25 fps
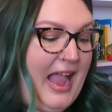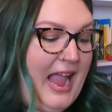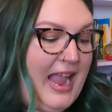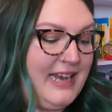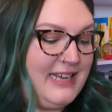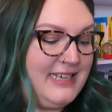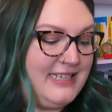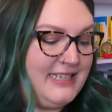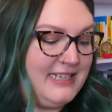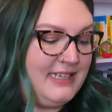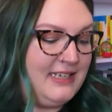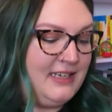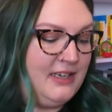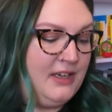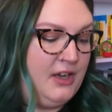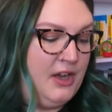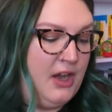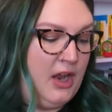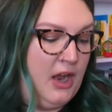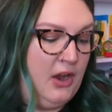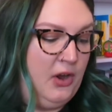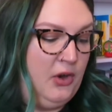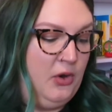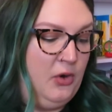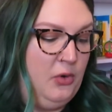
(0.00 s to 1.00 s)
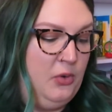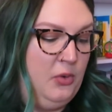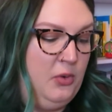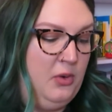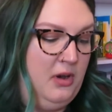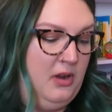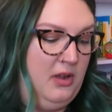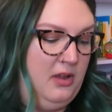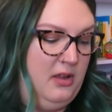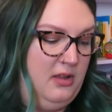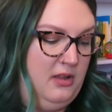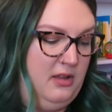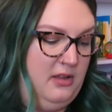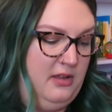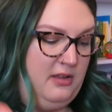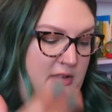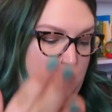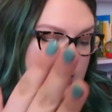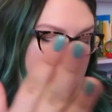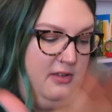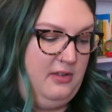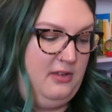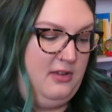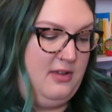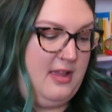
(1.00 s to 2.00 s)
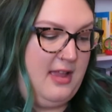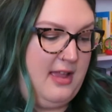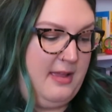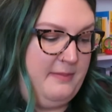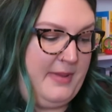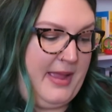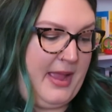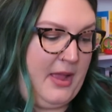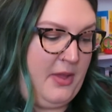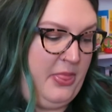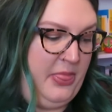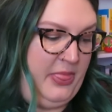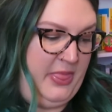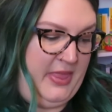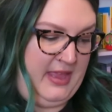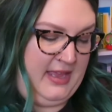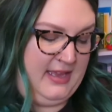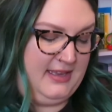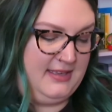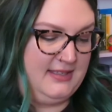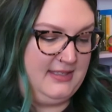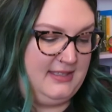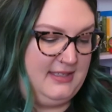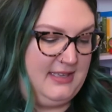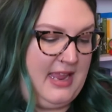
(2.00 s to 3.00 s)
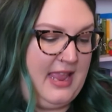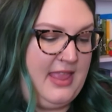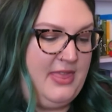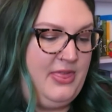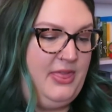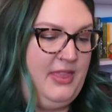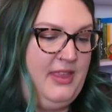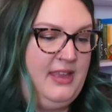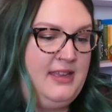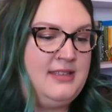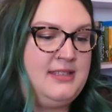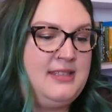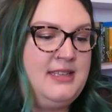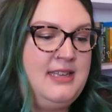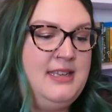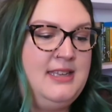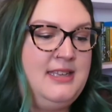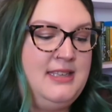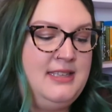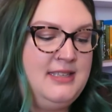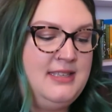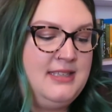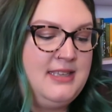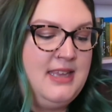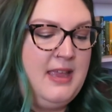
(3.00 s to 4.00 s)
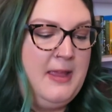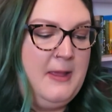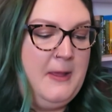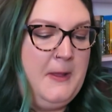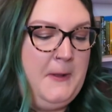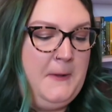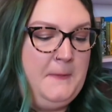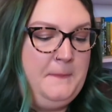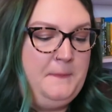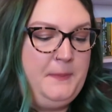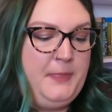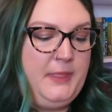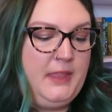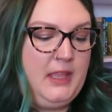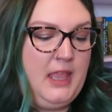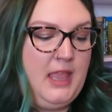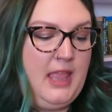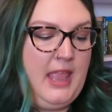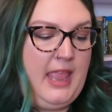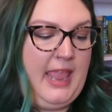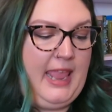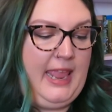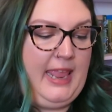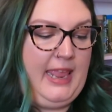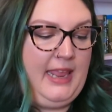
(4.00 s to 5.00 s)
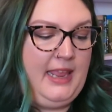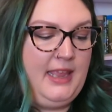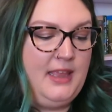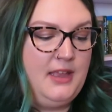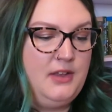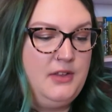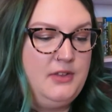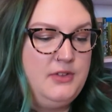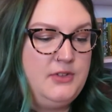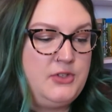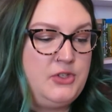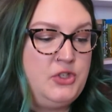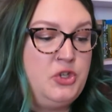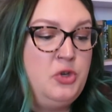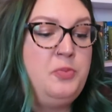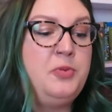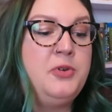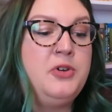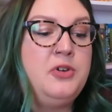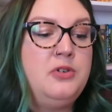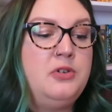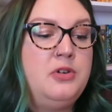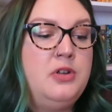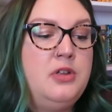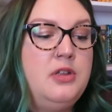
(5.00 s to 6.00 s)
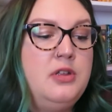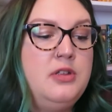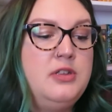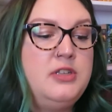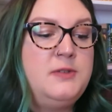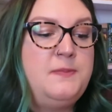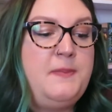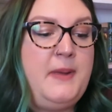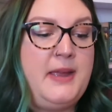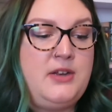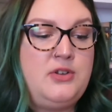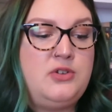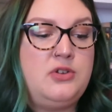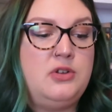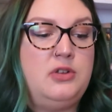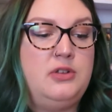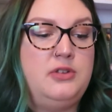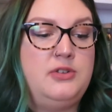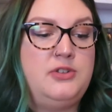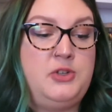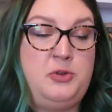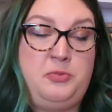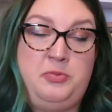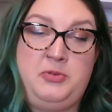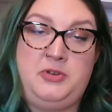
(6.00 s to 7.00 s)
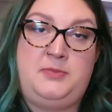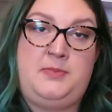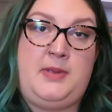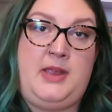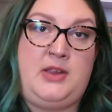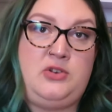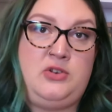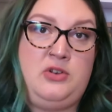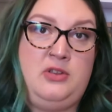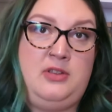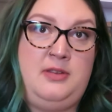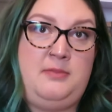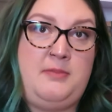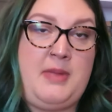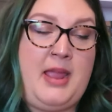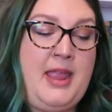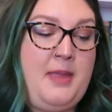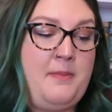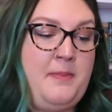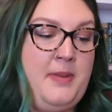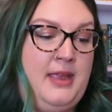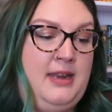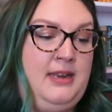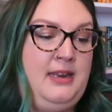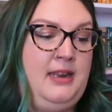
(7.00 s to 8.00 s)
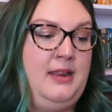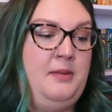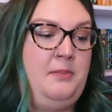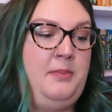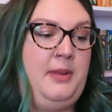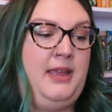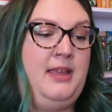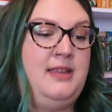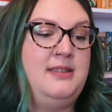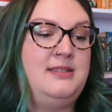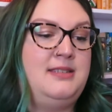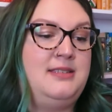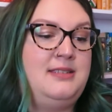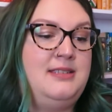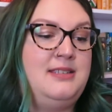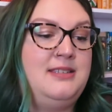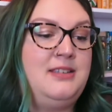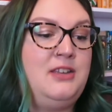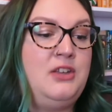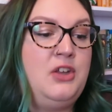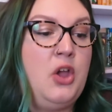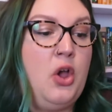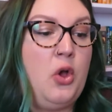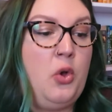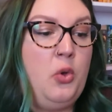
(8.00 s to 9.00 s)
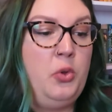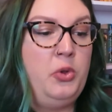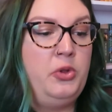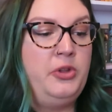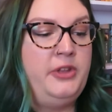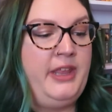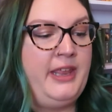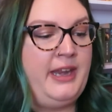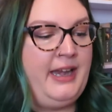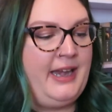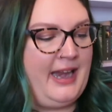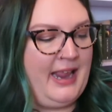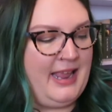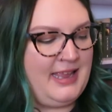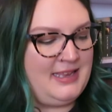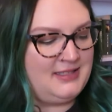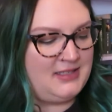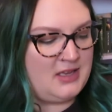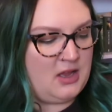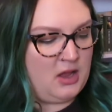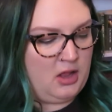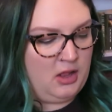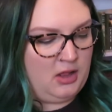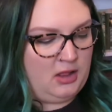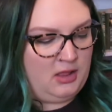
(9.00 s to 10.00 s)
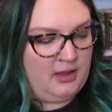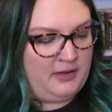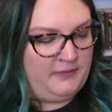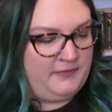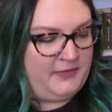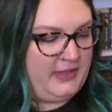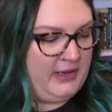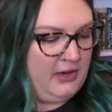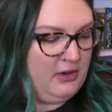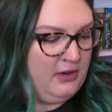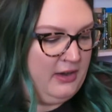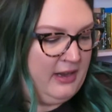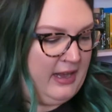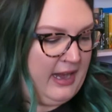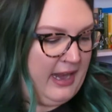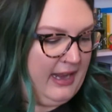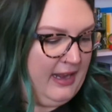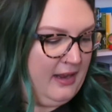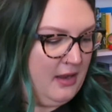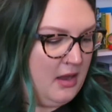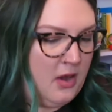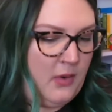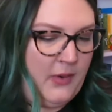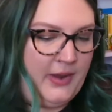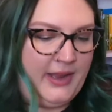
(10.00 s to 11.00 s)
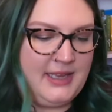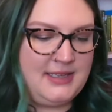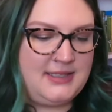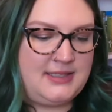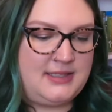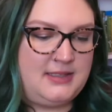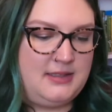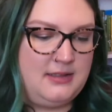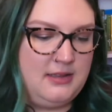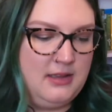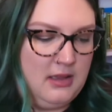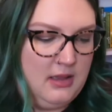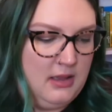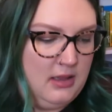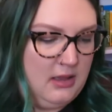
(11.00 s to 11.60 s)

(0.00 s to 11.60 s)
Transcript: I didn't know about this. And this is a super special in my opinion. Because this is gold and it has all of their names. Oh, I guess